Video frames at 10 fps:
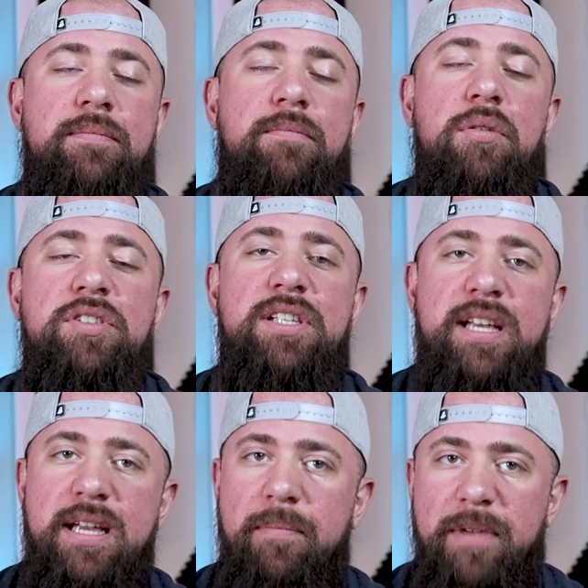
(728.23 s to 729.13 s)

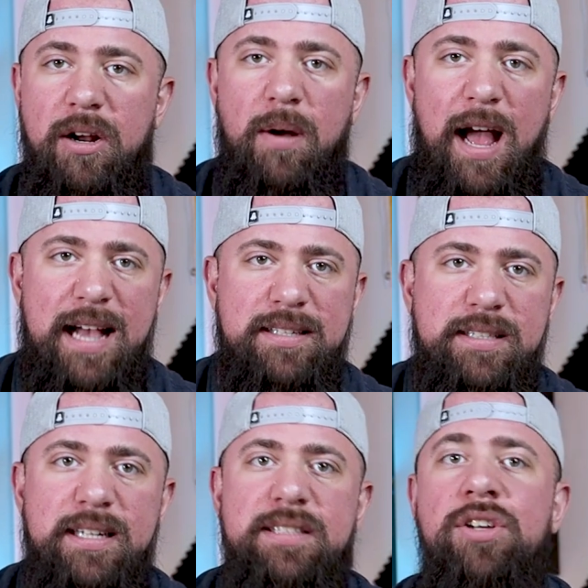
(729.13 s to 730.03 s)
mostly amino
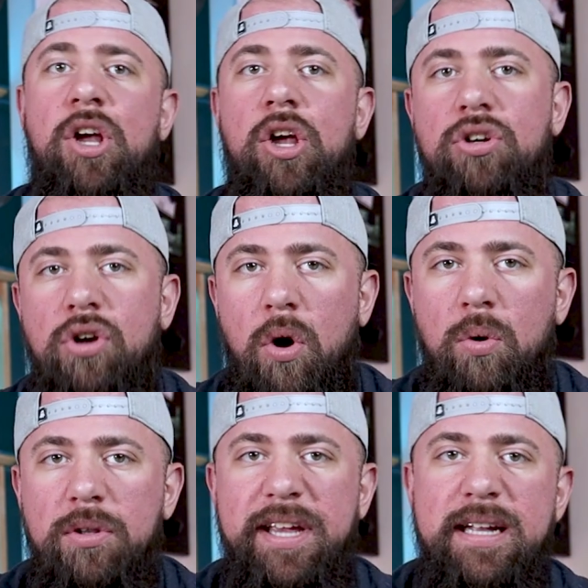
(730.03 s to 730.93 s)
acids,
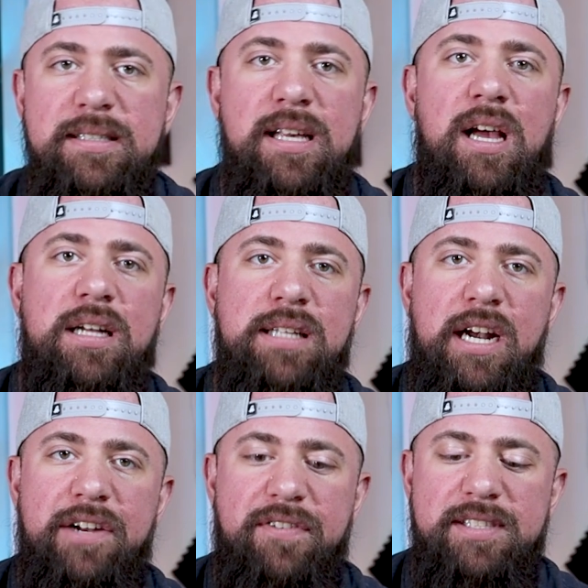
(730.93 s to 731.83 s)
cholines, a
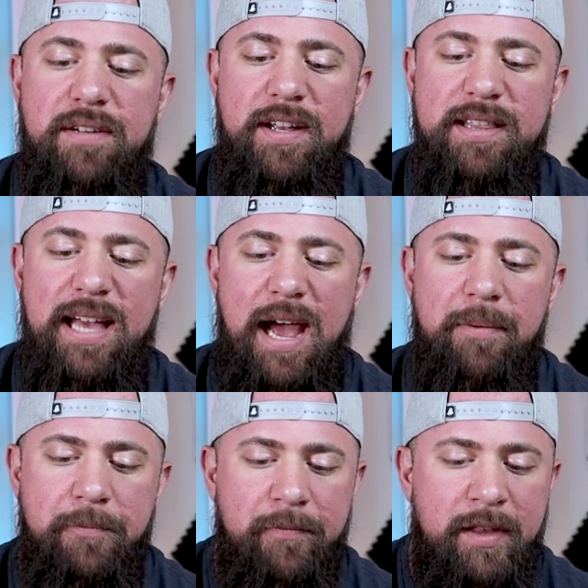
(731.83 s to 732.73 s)
lot of different stuff like that.